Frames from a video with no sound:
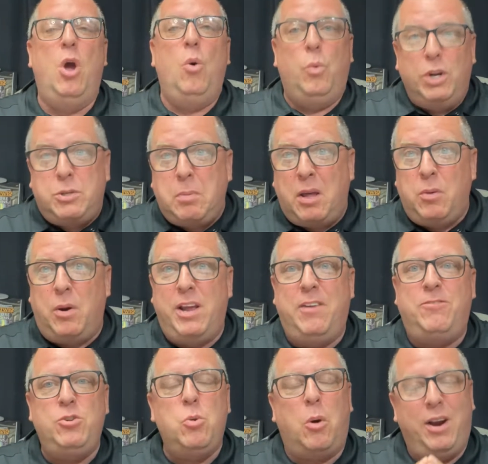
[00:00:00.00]
which, by the way,
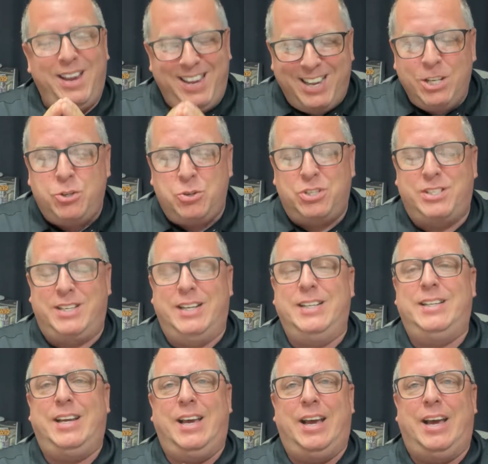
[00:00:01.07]
if you are
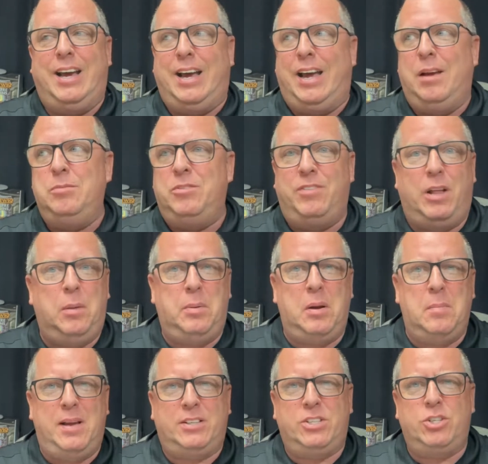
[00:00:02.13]
interested, I'm developing
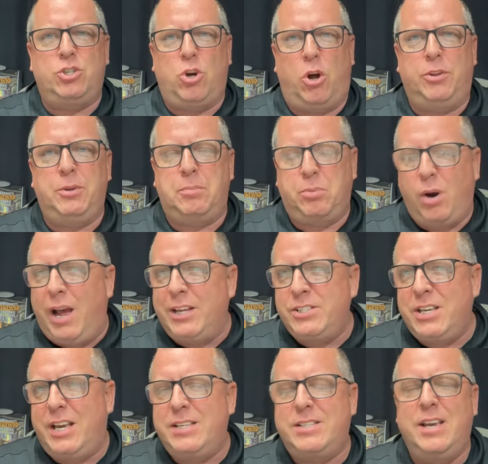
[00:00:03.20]
a message called The Process.